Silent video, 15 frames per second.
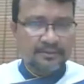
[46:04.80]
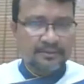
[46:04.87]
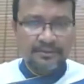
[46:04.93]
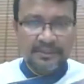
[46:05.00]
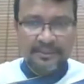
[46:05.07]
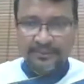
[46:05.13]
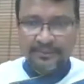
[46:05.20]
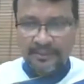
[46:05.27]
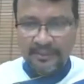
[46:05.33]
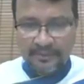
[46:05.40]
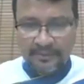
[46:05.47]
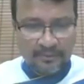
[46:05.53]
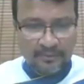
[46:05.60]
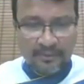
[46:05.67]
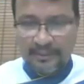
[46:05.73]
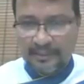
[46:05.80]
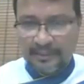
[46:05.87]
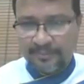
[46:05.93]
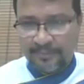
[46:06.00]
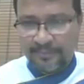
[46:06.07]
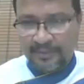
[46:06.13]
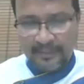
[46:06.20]
so that you can
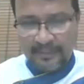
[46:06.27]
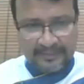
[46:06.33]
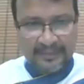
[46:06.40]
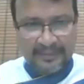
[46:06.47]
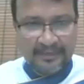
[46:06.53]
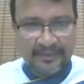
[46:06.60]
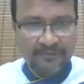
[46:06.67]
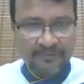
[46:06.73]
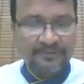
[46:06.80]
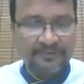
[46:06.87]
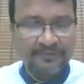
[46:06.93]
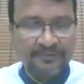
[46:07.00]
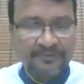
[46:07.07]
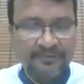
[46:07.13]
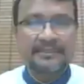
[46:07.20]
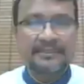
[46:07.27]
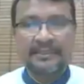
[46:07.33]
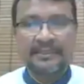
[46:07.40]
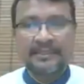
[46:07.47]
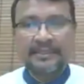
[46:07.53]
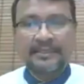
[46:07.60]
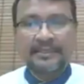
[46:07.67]
contact me at the end of this
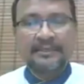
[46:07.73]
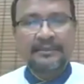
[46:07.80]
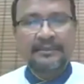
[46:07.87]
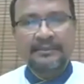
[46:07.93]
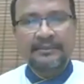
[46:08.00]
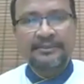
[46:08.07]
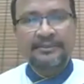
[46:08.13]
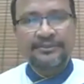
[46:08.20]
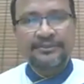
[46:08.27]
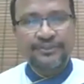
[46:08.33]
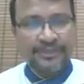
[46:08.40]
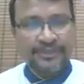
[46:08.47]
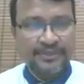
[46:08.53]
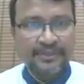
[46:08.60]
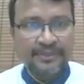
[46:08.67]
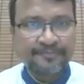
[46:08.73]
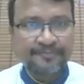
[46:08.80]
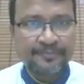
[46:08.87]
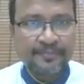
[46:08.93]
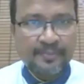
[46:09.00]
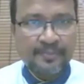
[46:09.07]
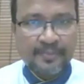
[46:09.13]
session.
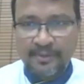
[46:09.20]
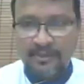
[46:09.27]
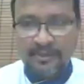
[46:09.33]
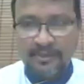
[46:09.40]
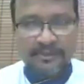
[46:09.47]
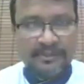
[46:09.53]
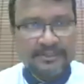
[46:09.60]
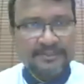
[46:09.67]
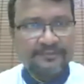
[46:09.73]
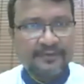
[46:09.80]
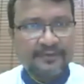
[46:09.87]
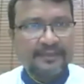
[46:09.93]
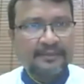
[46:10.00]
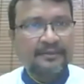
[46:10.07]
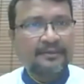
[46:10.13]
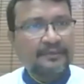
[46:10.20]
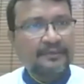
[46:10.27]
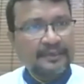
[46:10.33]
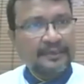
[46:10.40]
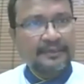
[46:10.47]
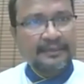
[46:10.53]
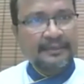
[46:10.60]
That is fine.
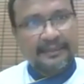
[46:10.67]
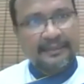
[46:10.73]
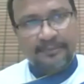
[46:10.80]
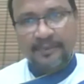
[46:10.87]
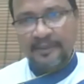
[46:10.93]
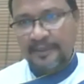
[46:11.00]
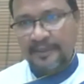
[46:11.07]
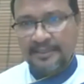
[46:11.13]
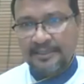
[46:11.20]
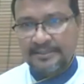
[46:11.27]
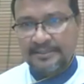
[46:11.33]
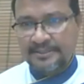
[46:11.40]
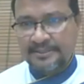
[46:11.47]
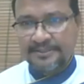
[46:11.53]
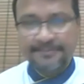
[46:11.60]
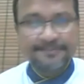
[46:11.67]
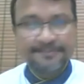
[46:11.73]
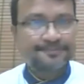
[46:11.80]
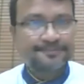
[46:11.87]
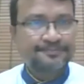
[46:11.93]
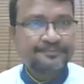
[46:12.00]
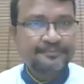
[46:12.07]
Okay. Anyone else?
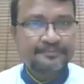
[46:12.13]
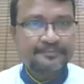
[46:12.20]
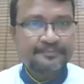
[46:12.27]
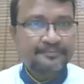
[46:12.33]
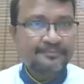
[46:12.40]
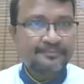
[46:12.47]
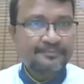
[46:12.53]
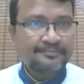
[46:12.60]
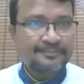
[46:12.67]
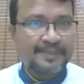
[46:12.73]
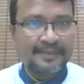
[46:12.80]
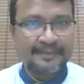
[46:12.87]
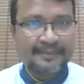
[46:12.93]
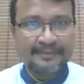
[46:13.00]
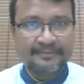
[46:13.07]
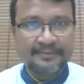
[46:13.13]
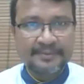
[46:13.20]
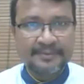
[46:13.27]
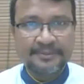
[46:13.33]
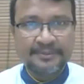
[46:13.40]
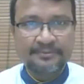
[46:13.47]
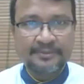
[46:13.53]
Any
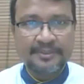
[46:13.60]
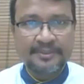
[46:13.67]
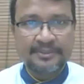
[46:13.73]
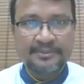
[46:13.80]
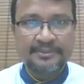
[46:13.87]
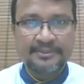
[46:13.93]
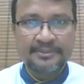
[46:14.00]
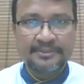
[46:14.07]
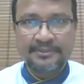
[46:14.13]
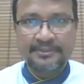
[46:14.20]
interesting questions?